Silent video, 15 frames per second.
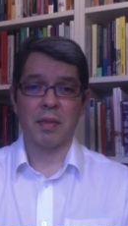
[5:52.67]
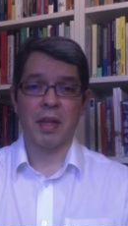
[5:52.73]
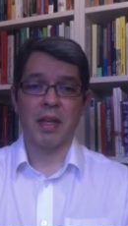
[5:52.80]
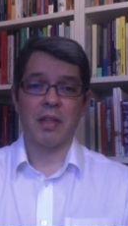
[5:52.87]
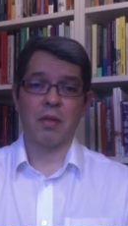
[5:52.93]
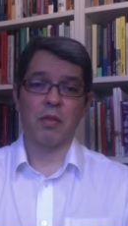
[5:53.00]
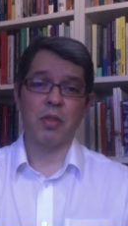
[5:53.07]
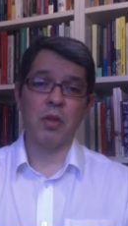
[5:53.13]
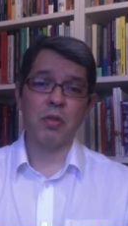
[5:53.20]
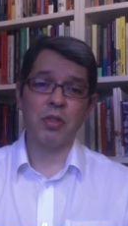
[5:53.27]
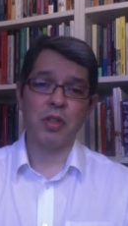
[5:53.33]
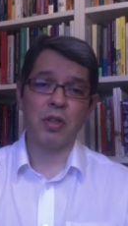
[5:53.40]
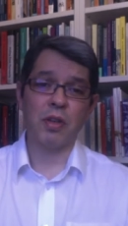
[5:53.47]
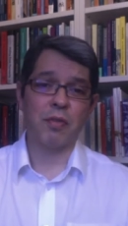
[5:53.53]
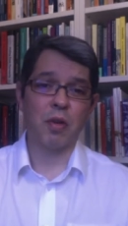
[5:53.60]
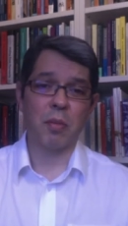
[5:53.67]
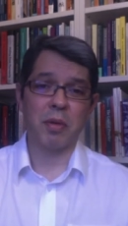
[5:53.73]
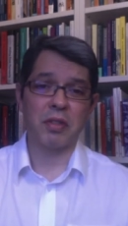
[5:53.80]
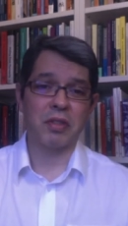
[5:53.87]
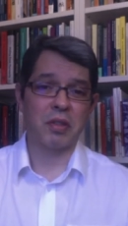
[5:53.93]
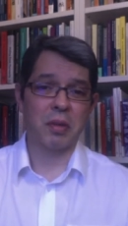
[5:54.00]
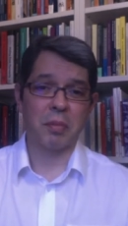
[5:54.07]
Now, the notion of
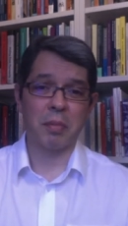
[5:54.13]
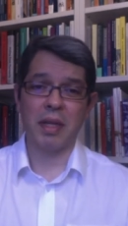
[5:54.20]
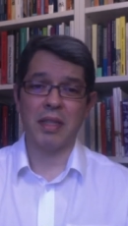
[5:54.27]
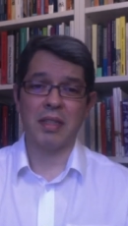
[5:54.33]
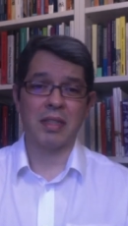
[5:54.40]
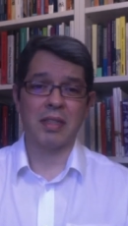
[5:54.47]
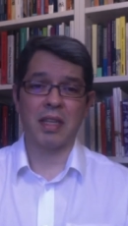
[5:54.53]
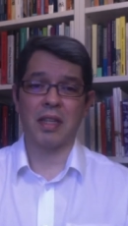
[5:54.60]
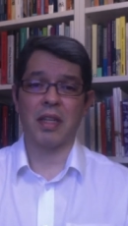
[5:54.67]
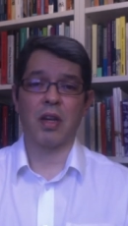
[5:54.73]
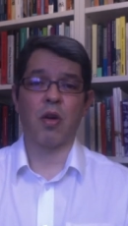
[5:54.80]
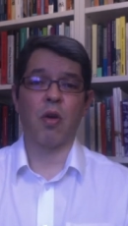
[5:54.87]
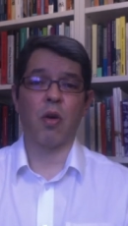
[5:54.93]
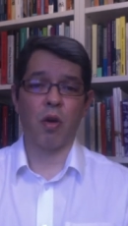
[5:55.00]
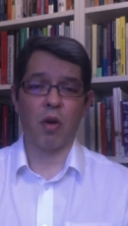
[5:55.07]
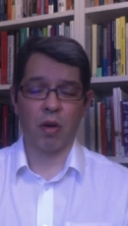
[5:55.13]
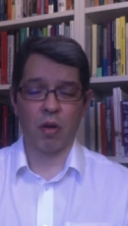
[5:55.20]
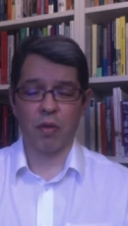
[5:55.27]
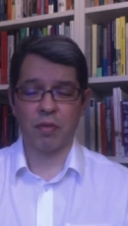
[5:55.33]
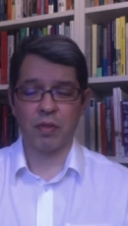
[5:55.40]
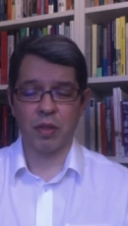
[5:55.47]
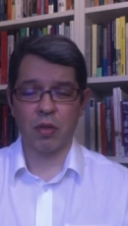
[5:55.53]
commensurability is at the core
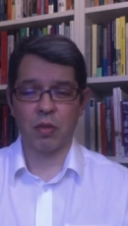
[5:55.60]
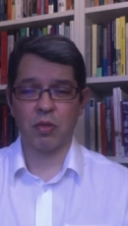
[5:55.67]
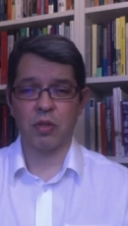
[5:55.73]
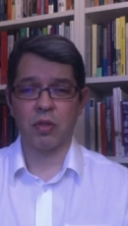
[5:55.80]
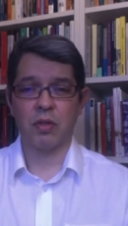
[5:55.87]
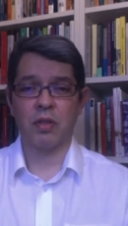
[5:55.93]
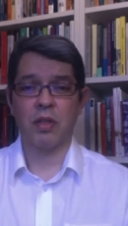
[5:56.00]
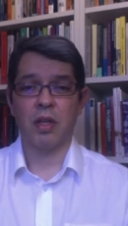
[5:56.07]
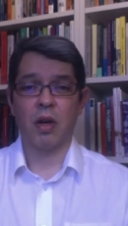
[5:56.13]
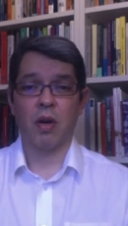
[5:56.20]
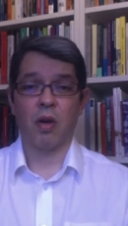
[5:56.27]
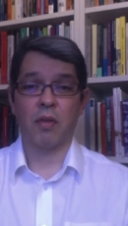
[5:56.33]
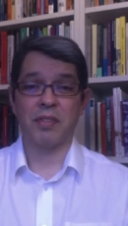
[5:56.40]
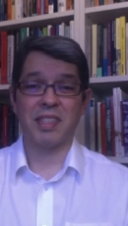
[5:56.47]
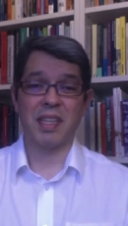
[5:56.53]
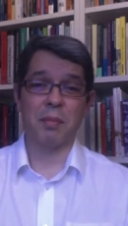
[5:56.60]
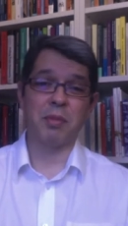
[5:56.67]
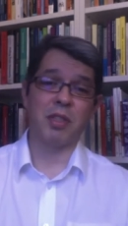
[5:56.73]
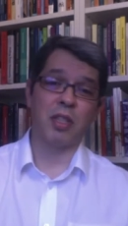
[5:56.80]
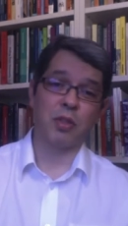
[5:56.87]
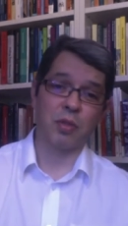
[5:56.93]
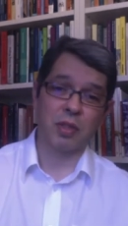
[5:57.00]
of the notion of
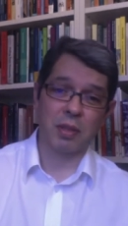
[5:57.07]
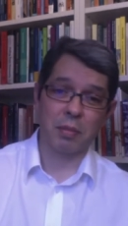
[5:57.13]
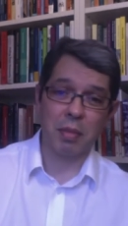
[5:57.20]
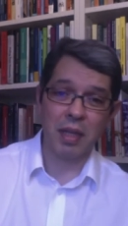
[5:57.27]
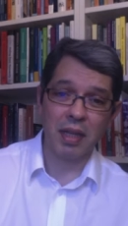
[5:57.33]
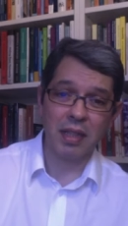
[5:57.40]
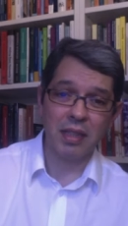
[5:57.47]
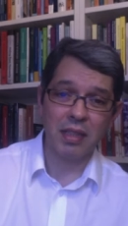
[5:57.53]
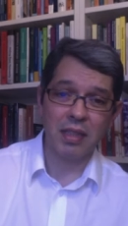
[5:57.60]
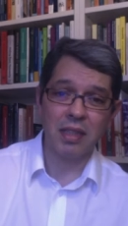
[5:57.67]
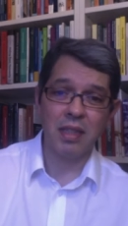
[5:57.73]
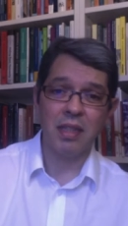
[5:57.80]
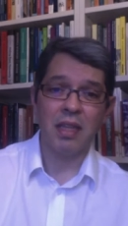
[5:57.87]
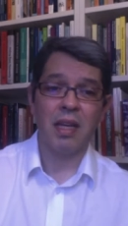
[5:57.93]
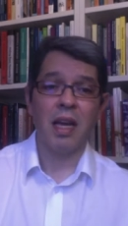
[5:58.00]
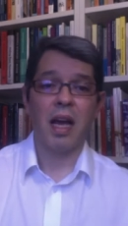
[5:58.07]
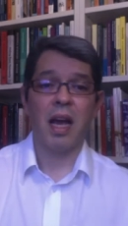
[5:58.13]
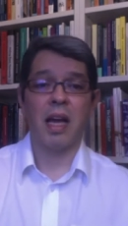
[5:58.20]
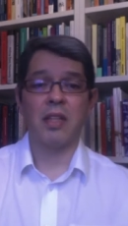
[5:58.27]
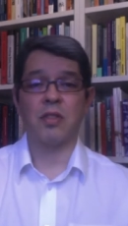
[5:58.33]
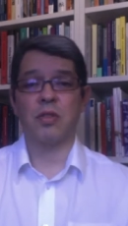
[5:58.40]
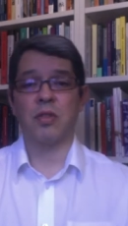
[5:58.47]
substitutability
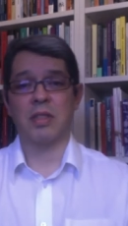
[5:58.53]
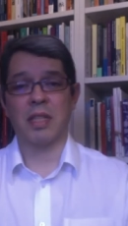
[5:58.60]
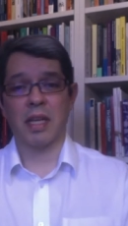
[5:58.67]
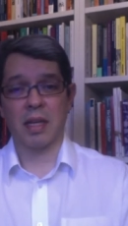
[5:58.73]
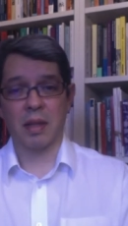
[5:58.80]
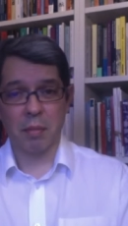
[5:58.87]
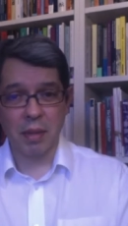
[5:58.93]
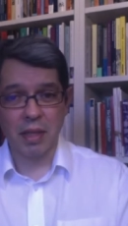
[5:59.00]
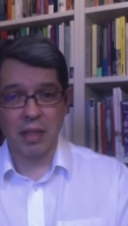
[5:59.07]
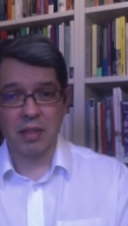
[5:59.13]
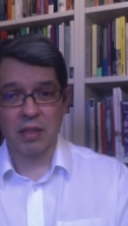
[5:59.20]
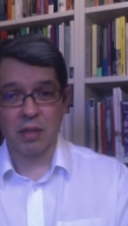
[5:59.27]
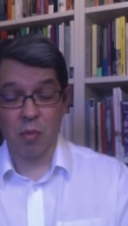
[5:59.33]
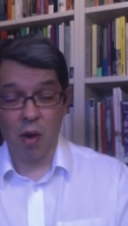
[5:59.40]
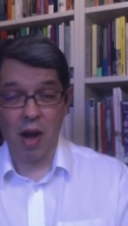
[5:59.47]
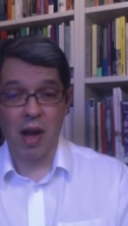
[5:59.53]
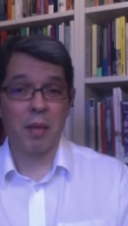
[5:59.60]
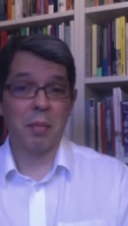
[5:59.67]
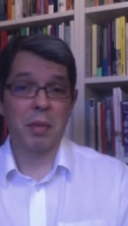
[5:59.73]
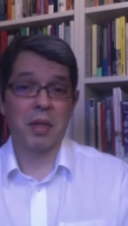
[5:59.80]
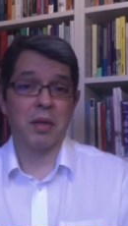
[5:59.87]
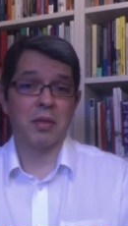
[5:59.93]
and sustainability. Why?
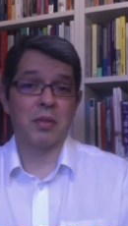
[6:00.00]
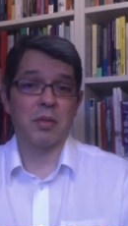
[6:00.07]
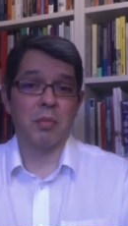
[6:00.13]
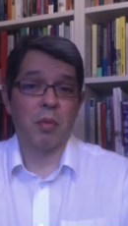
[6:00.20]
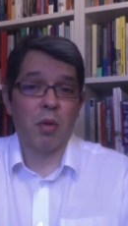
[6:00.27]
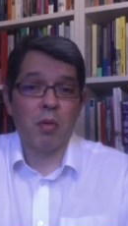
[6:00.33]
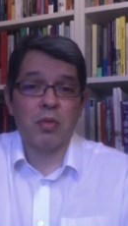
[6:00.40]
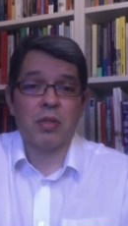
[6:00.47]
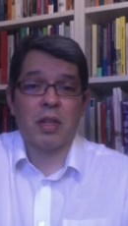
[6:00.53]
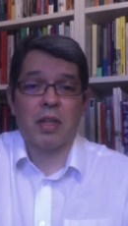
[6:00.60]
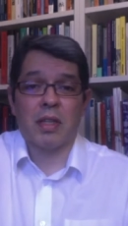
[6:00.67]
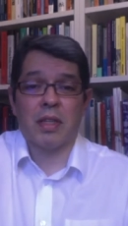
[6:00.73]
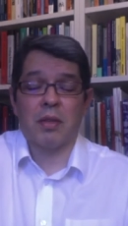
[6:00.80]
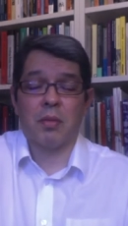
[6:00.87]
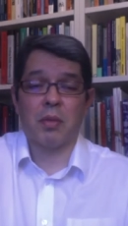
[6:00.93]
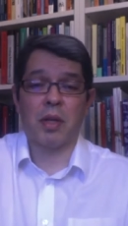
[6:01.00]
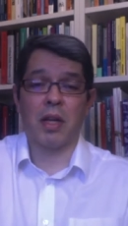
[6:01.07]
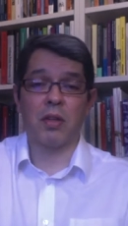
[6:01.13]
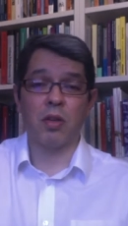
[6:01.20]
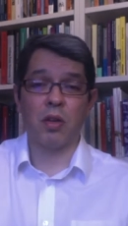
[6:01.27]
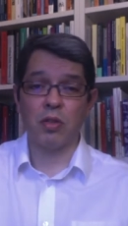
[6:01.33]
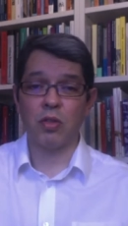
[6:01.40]
Because mostly we are
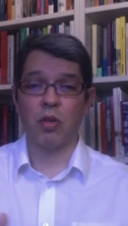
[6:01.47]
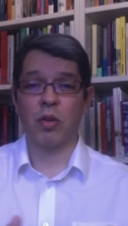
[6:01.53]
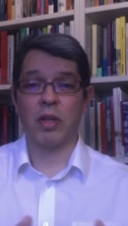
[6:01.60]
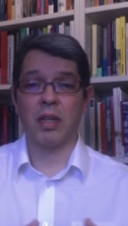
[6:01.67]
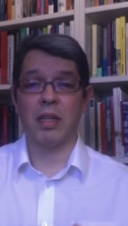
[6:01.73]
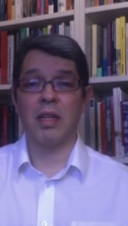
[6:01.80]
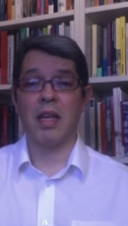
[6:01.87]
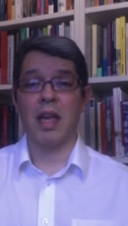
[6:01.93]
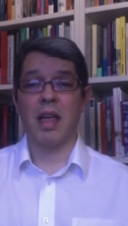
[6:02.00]
not talking